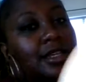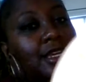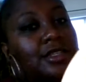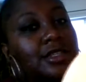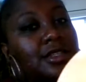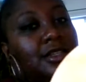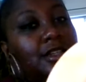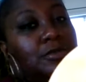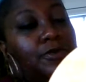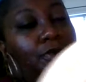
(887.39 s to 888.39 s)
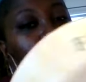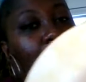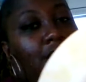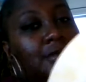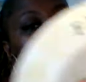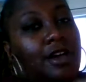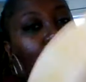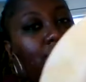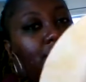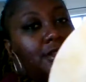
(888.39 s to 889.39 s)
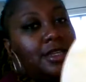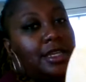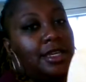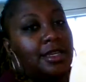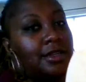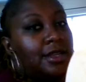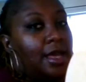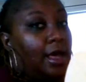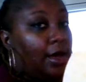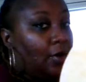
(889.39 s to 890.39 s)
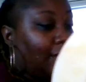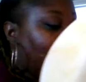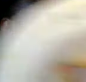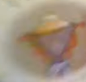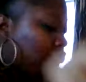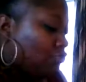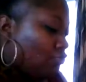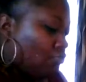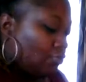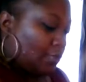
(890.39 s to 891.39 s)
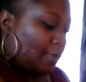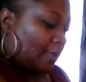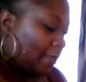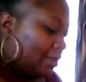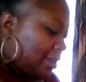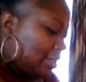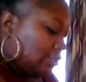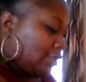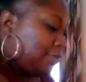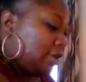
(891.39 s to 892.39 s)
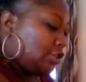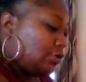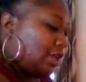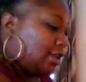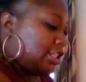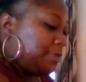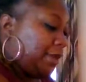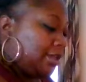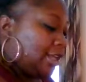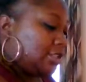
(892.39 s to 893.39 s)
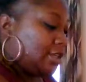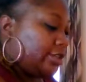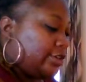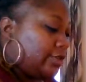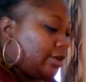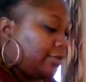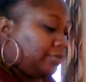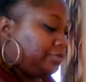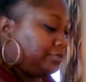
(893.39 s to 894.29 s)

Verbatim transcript: gets stuck before it comes out on the other end. Okay? Next 3 months you can expect that to clear up.